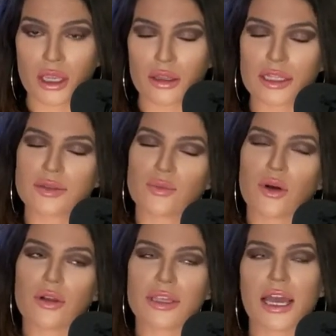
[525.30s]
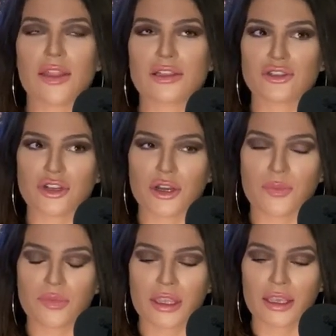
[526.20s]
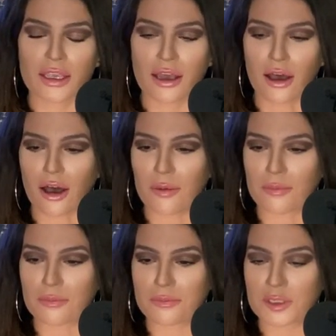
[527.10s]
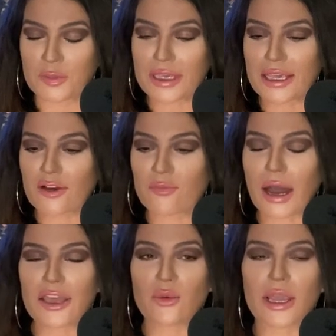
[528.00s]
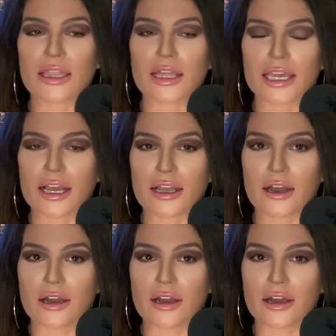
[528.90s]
That's true. Speaking of, by the way, like,